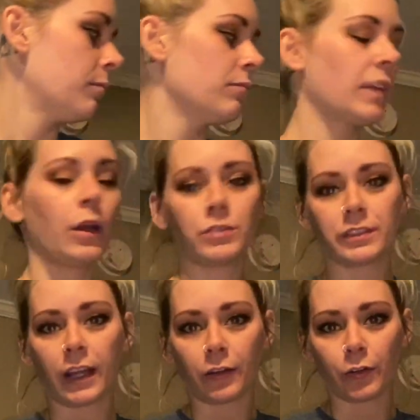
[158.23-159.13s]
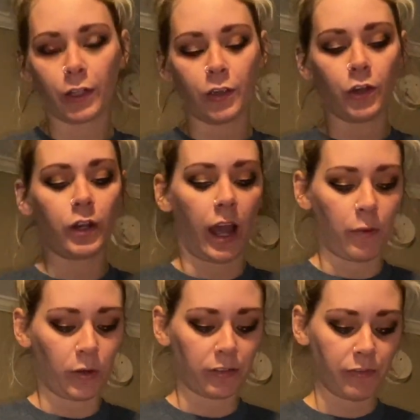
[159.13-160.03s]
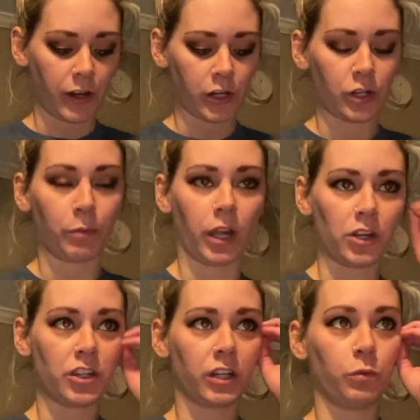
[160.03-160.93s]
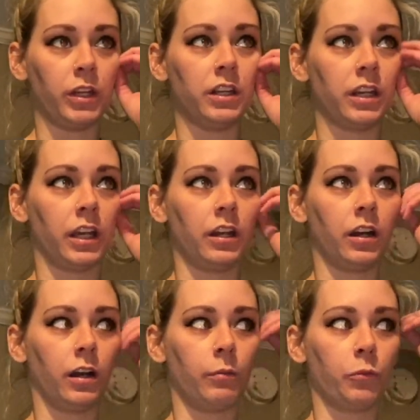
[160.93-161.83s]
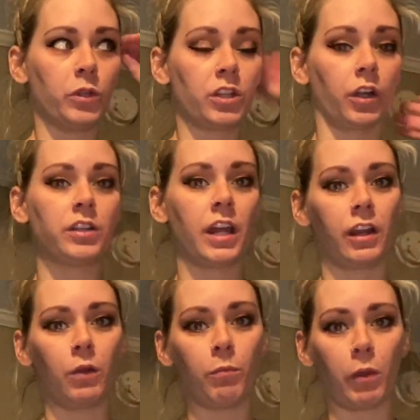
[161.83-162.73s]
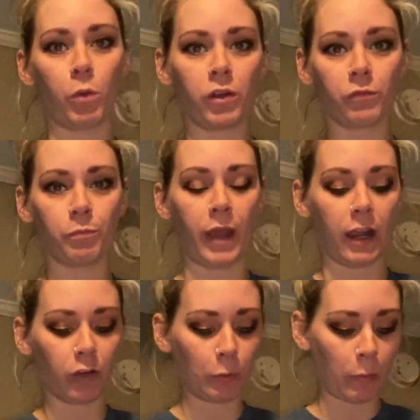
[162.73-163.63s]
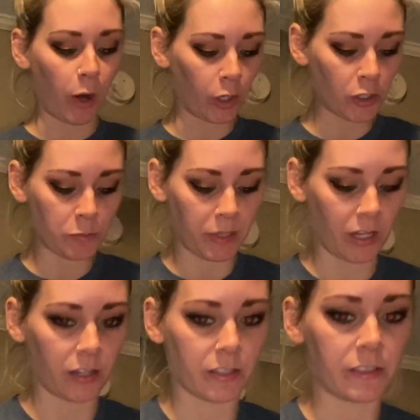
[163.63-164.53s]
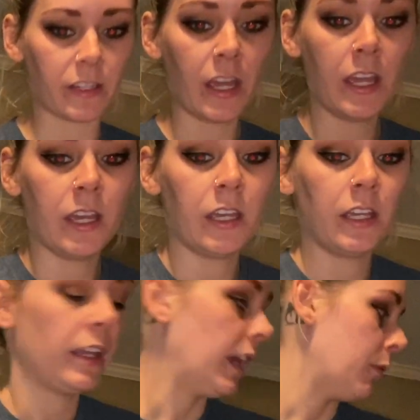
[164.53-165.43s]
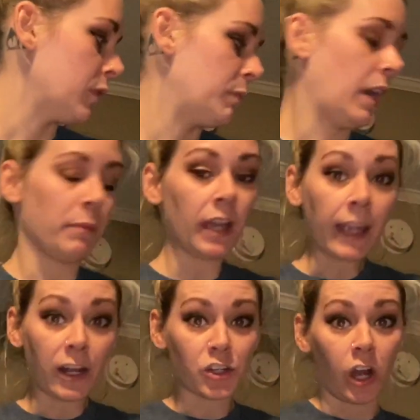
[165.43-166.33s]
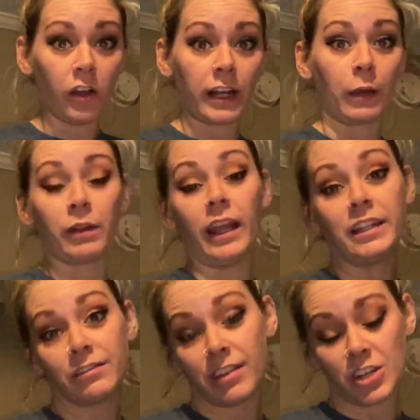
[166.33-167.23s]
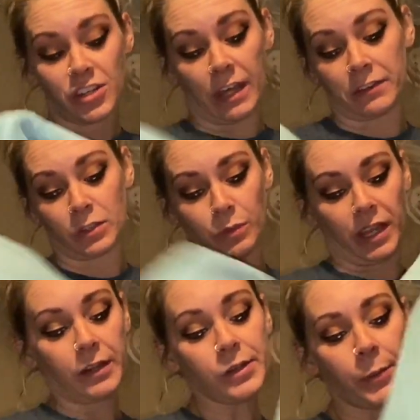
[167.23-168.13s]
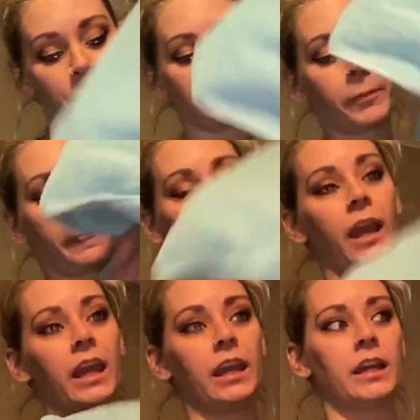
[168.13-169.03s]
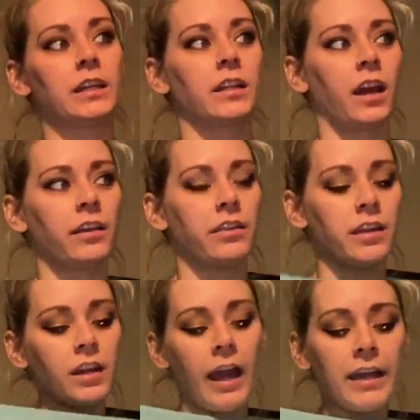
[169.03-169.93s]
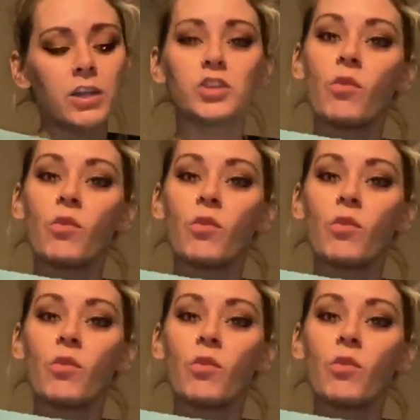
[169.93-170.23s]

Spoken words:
the house is kind of looking good. I want to finish a project we did. We started tearing my one back room apart because it was becoming a catch-all, and I would like to finish that this weekend. And I think I can do